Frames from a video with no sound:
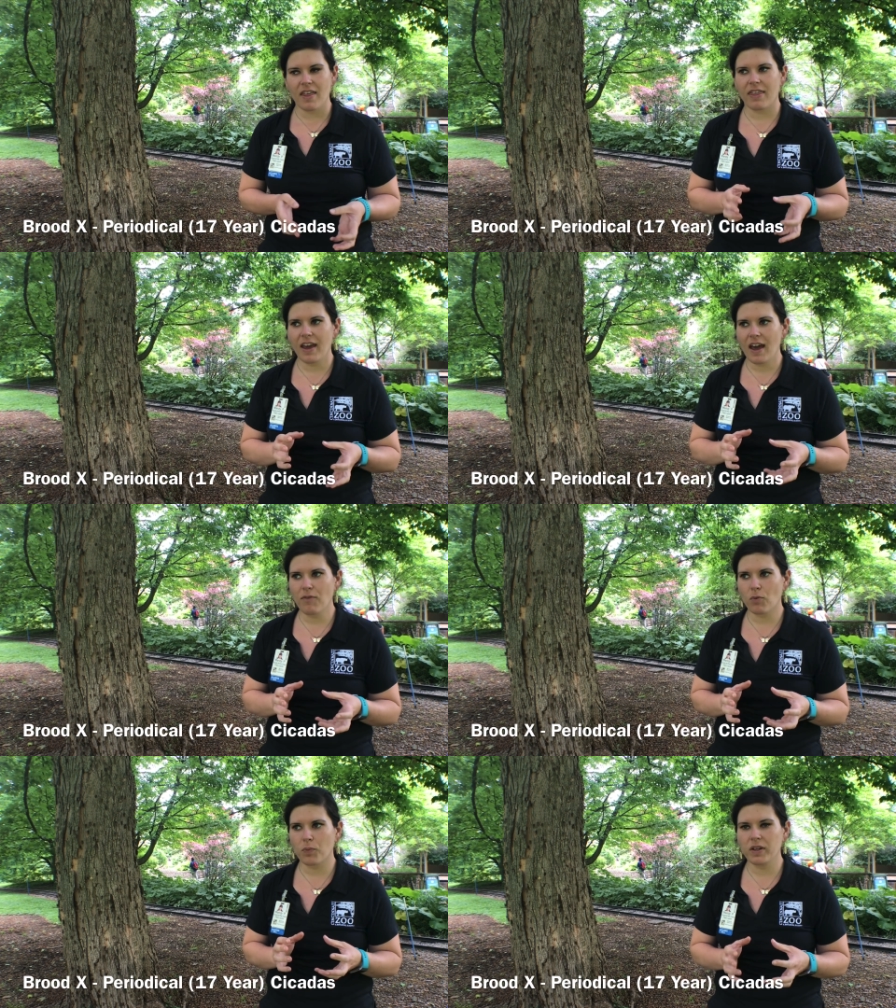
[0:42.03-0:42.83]
they have
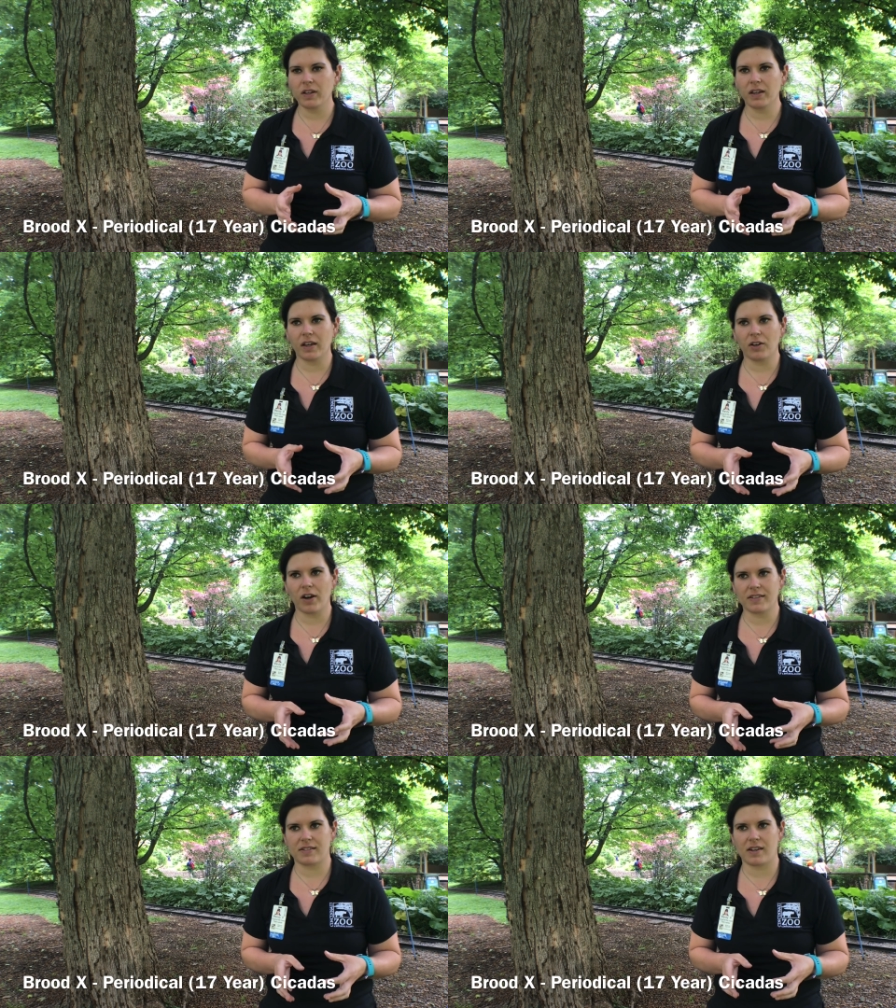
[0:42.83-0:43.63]
a really
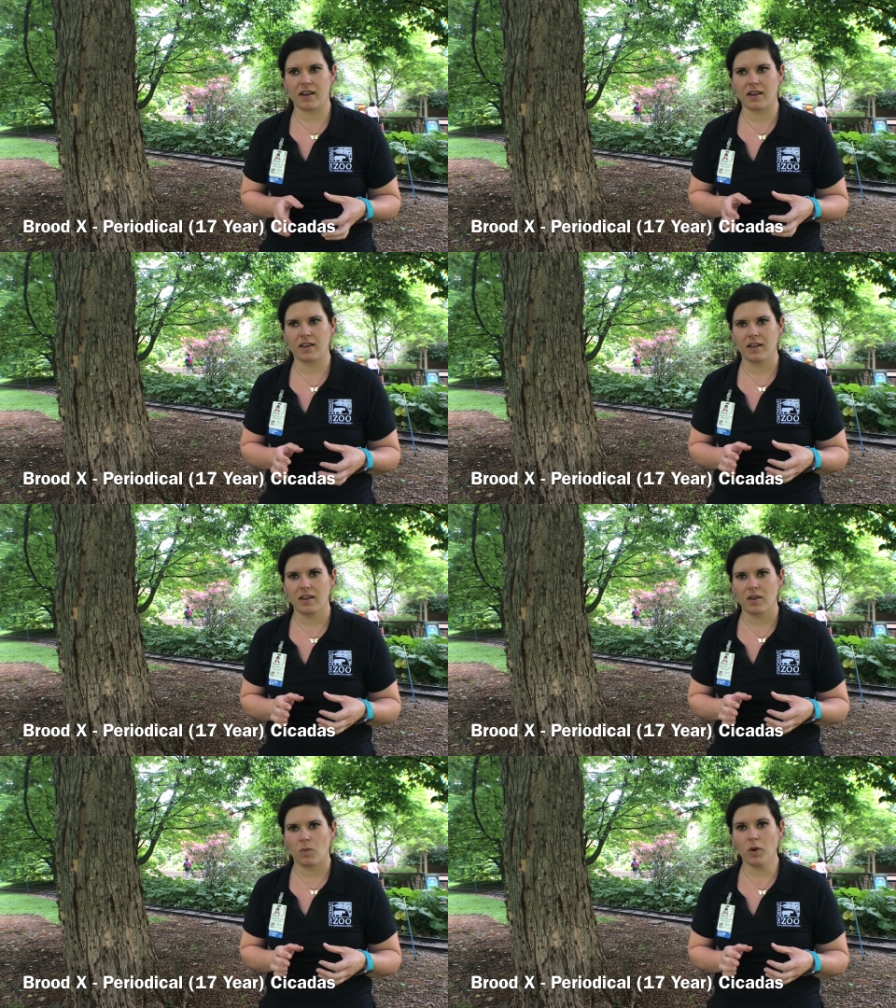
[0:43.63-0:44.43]
interesting,
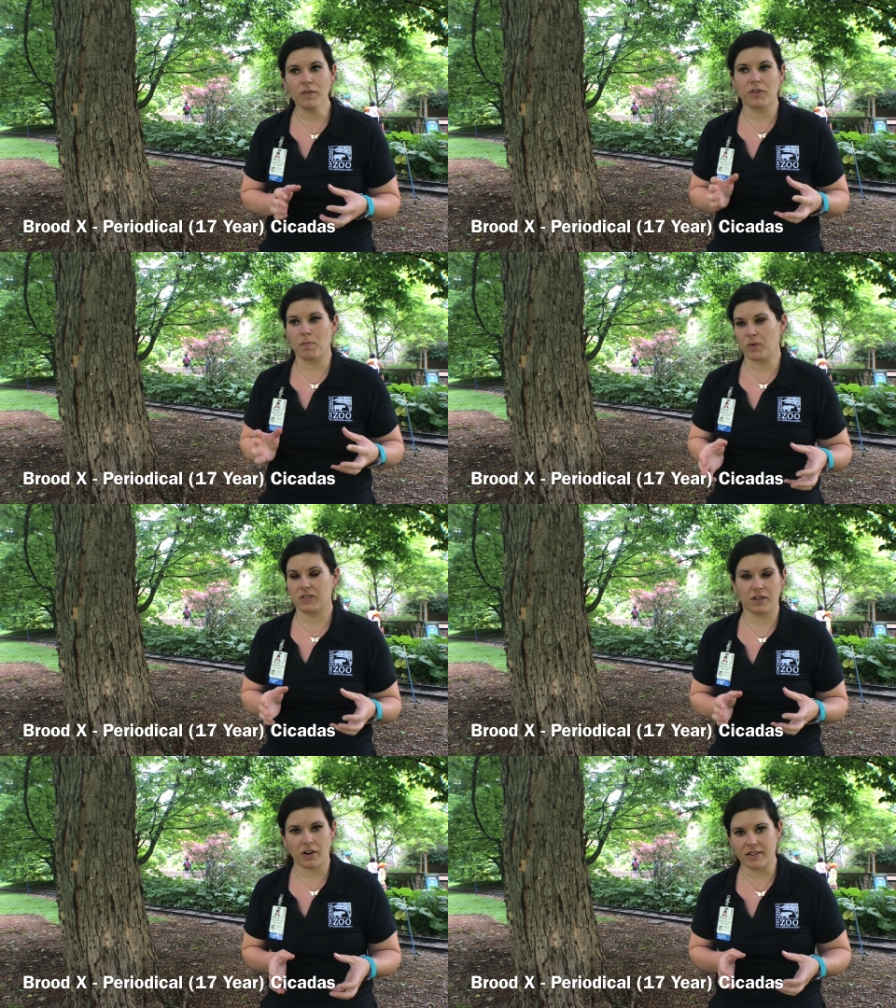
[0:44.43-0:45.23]
one of the most
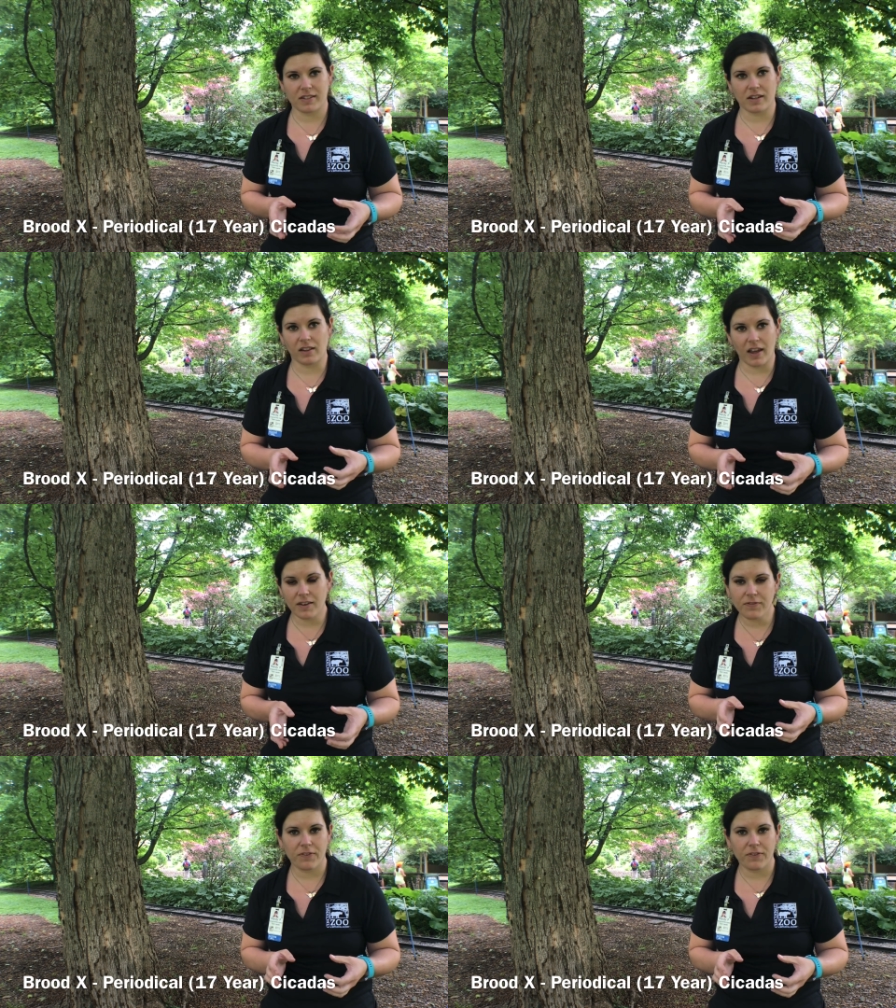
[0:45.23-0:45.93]
interesting life